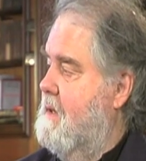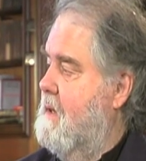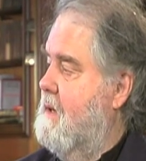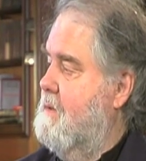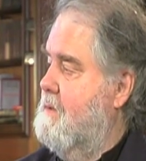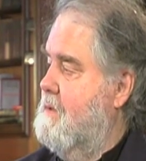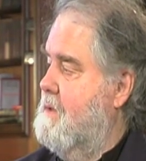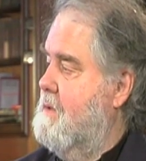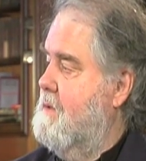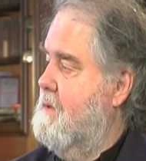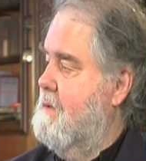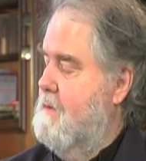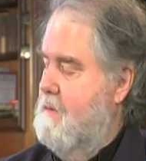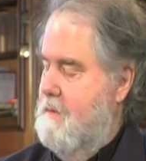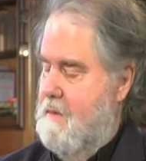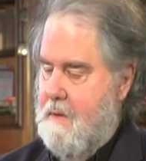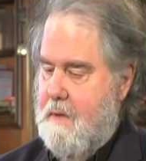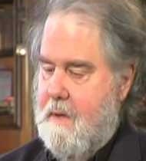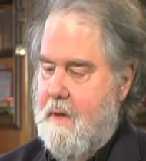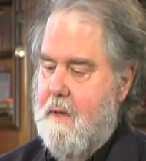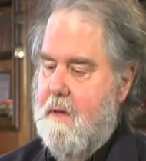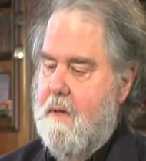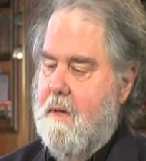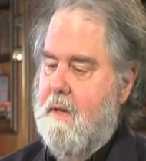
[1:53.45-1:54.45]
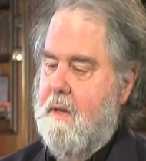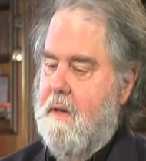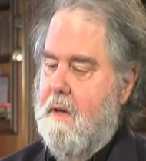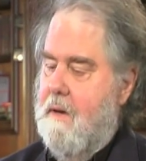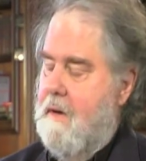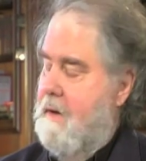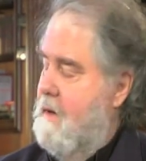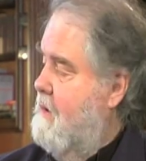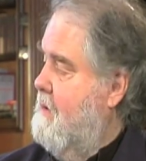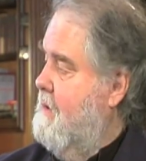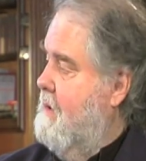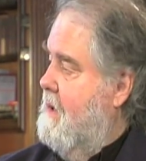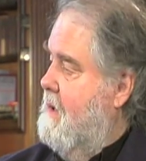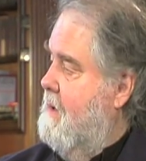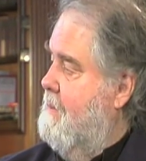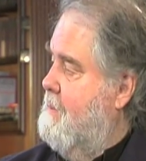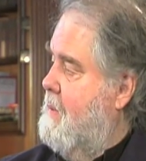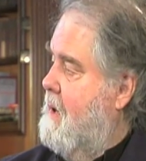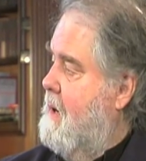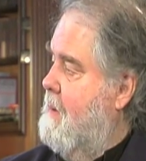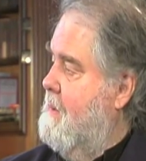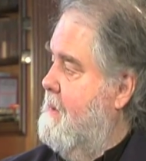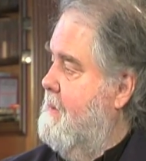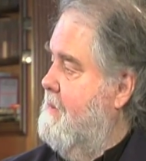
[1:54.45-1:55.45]
Those, or
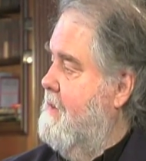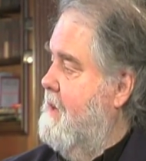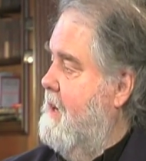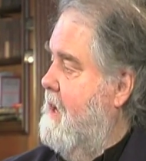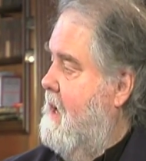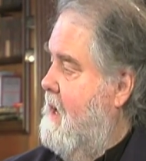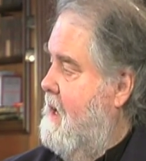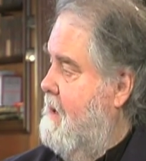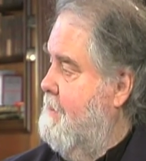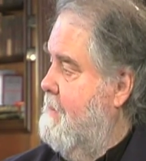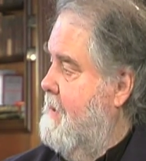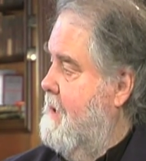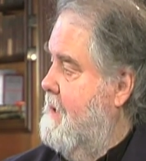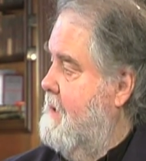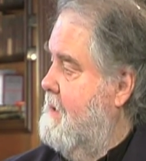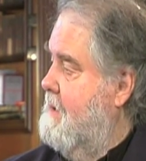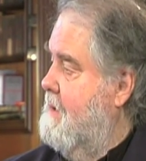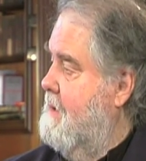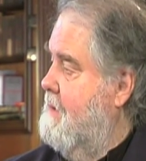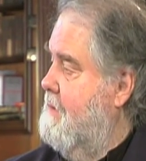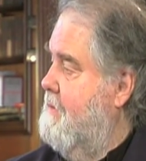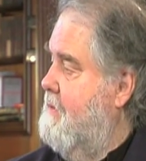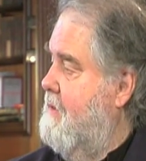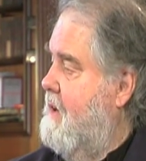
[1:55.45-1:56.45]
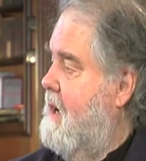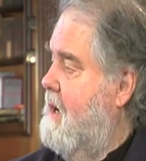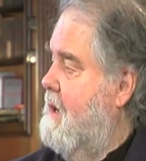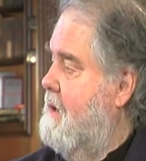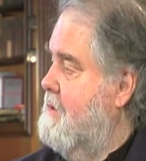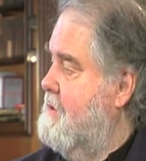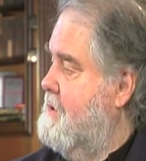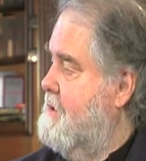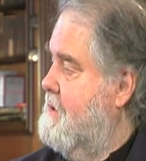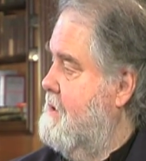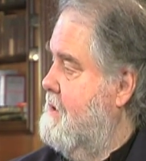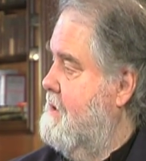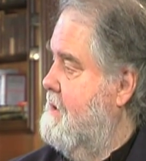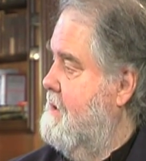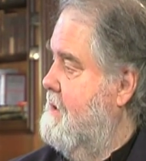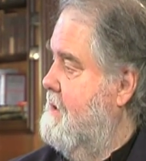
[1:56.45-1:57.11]
probably even Hamlet and Faust.